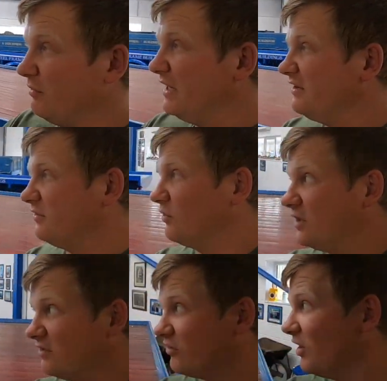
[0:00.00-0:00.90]
amazing
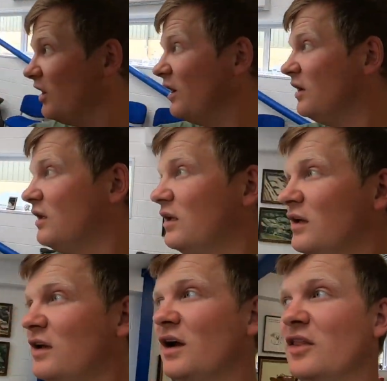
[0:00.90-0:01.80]
what you've got,
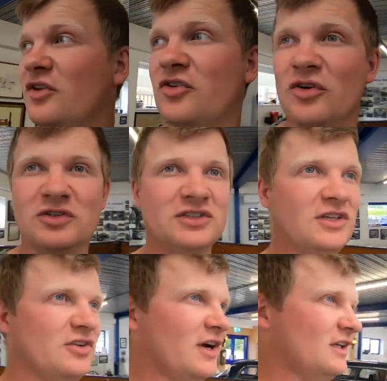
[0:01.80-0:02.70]
and the trucks and
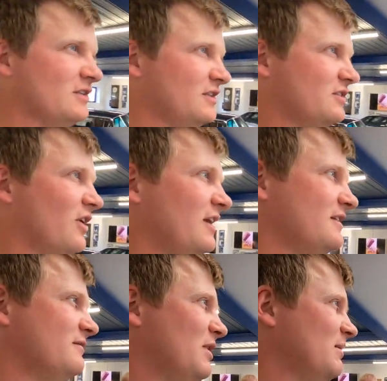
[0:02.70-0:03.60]
the trailers. It's great
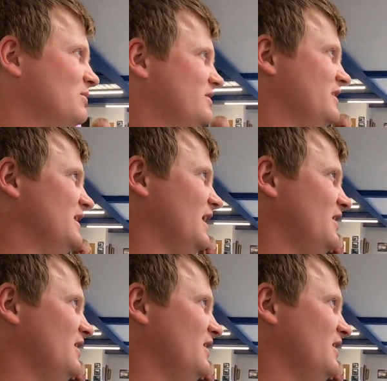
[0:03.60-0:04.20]
to be able to see the